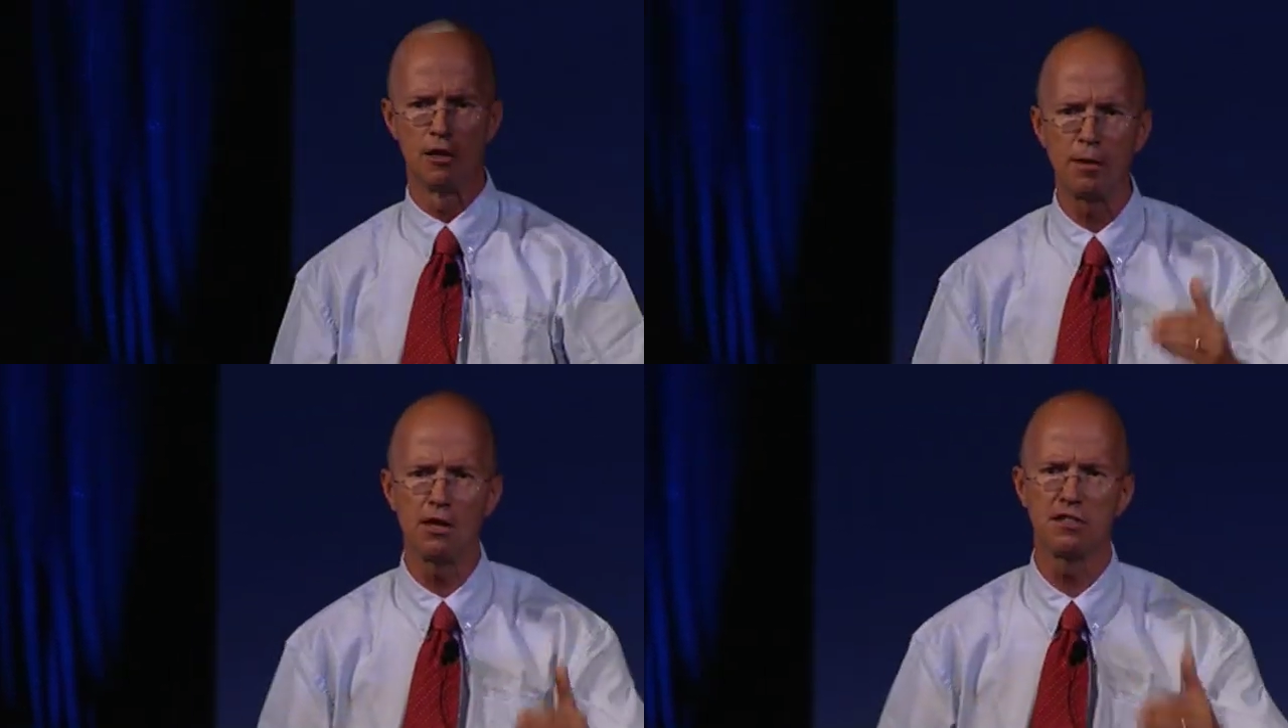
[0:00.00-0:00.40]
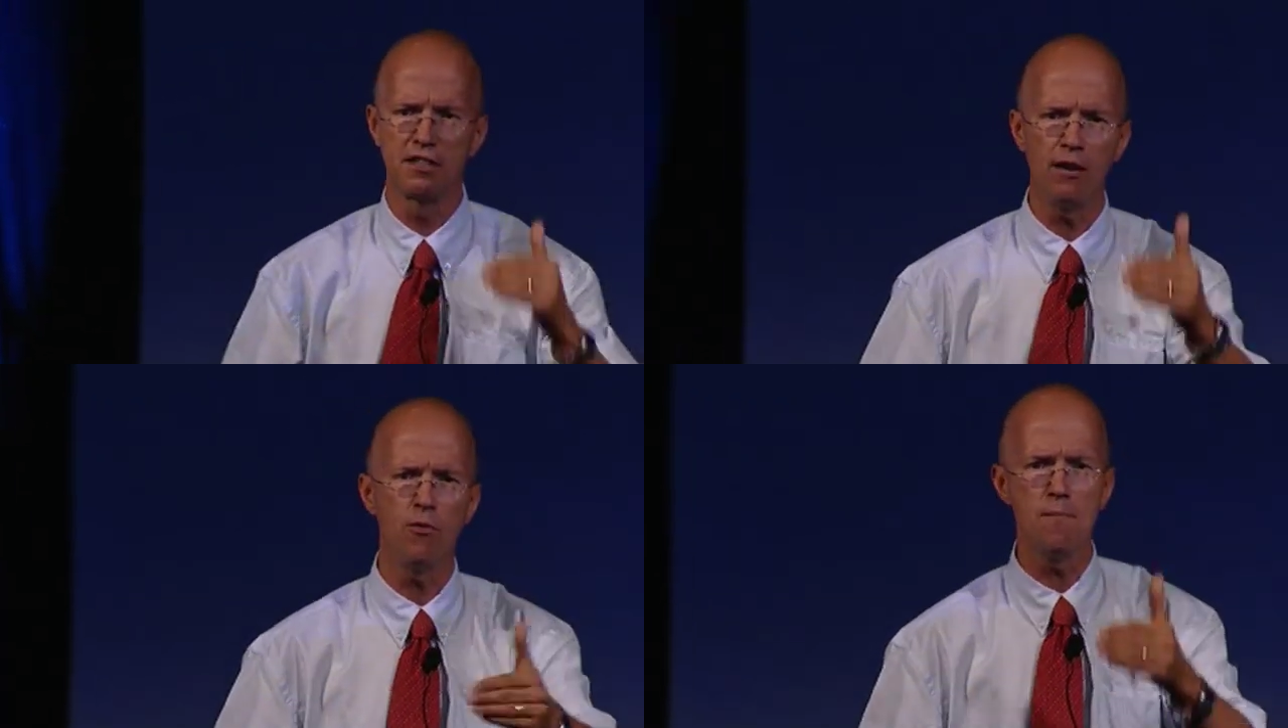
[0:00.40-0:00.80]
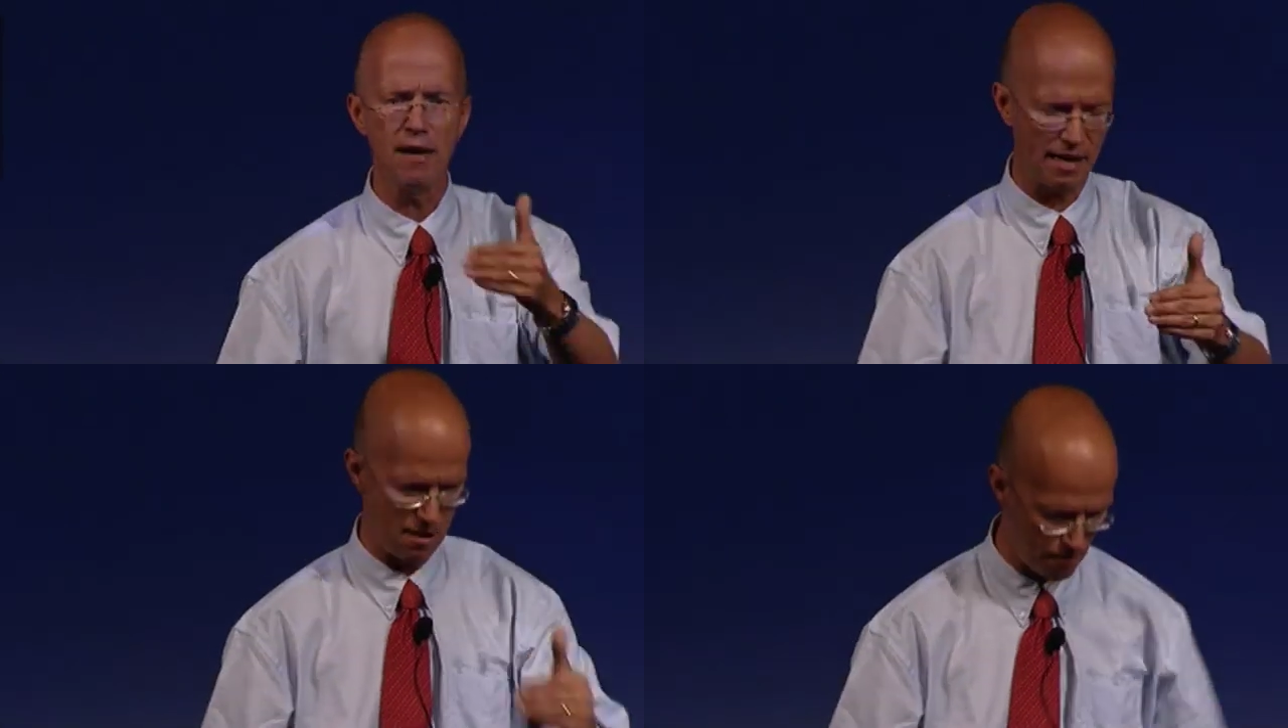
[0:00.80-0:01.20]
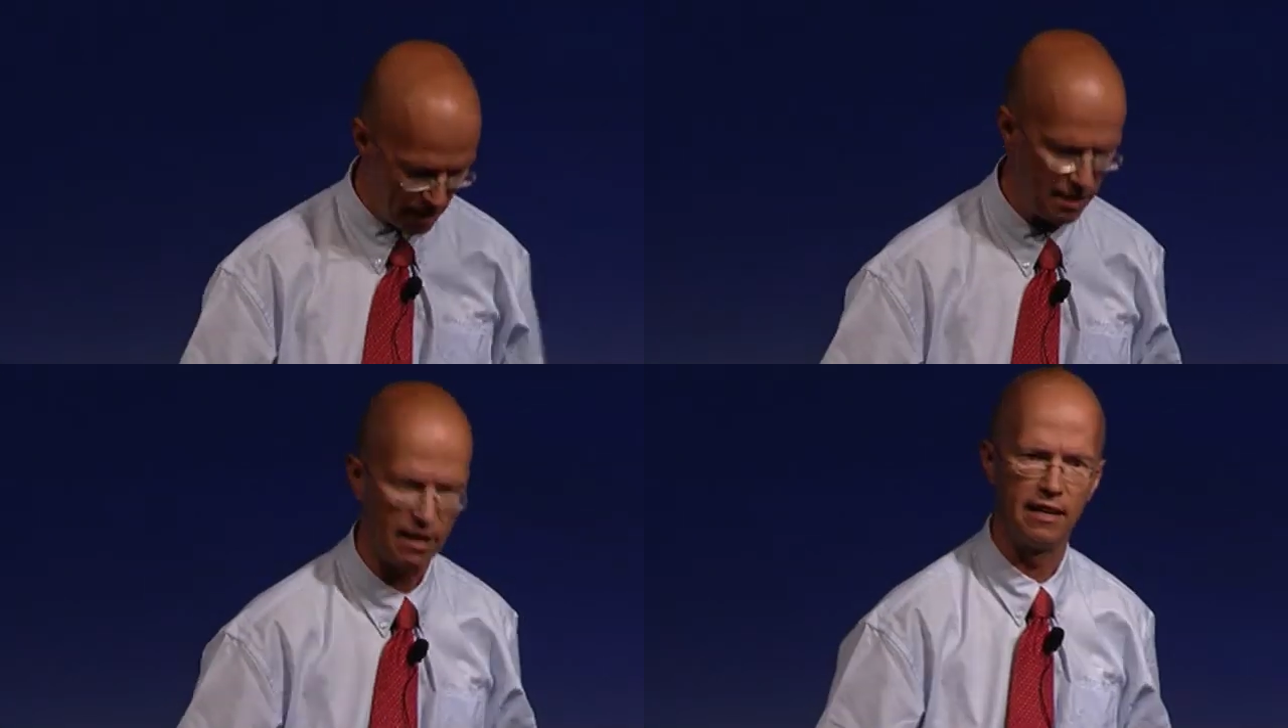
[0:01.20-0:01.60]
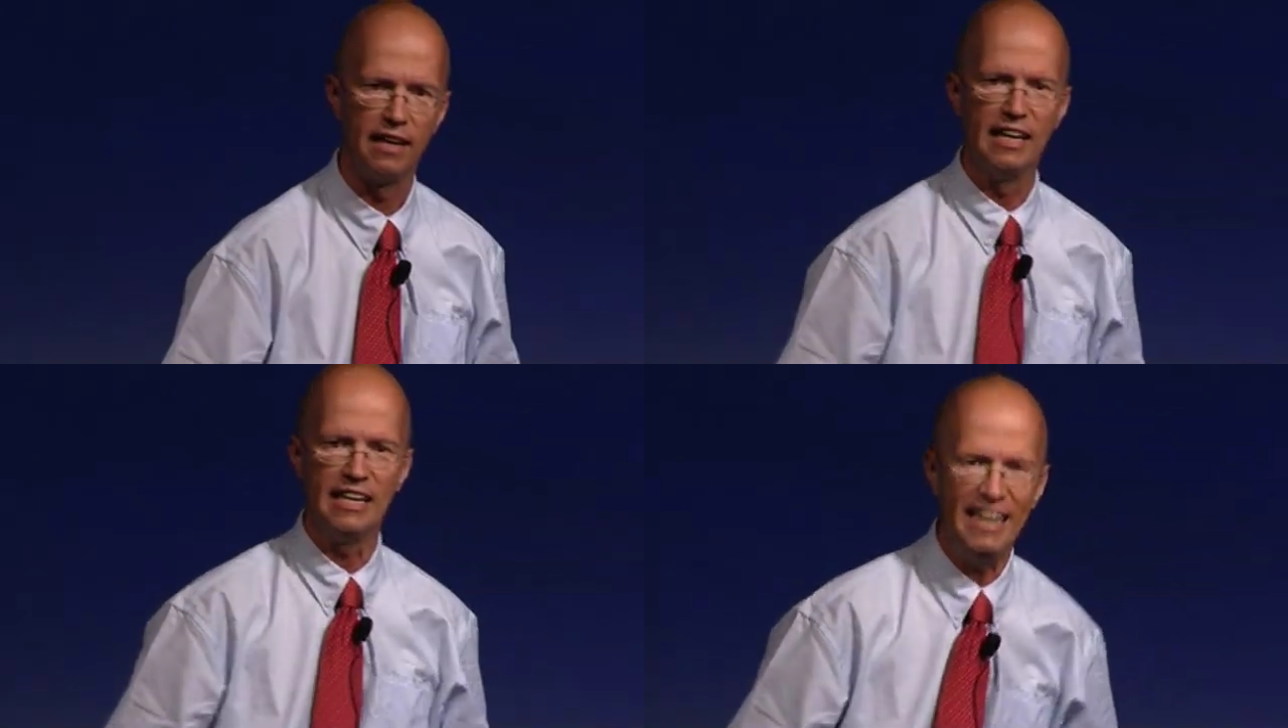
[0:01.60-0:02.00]
because they were making money.
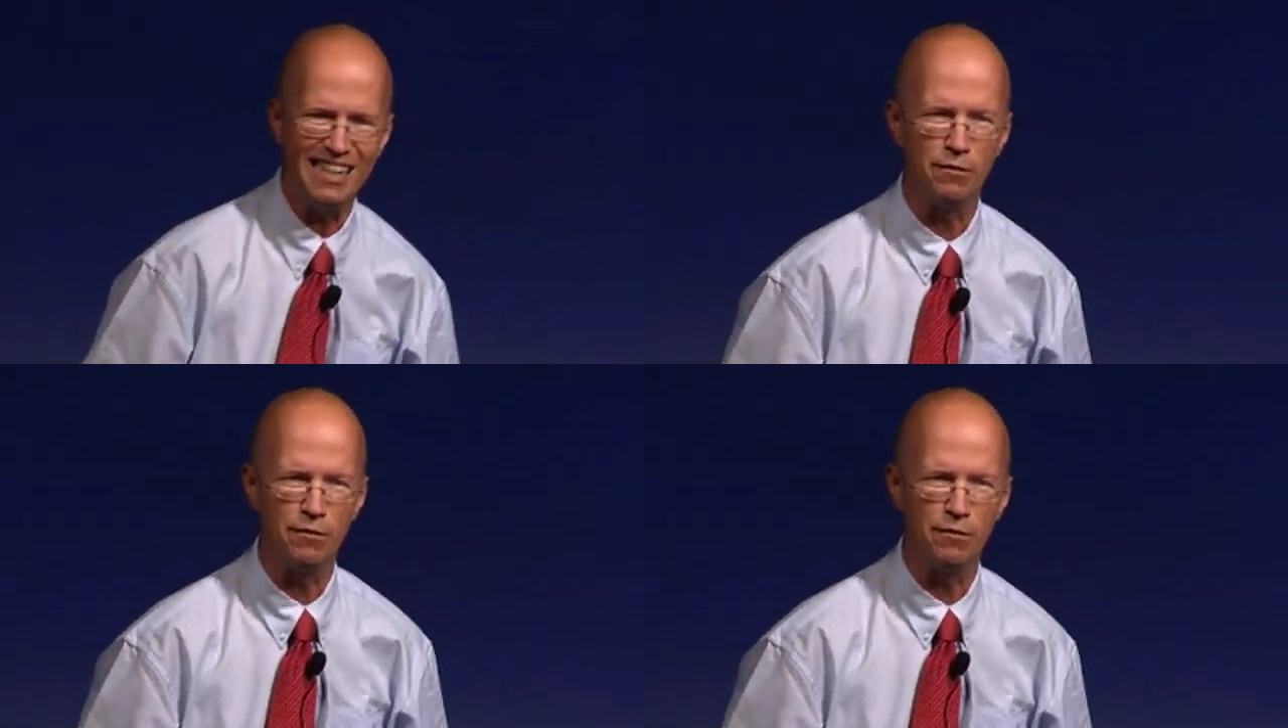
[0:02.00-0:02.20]
Yes,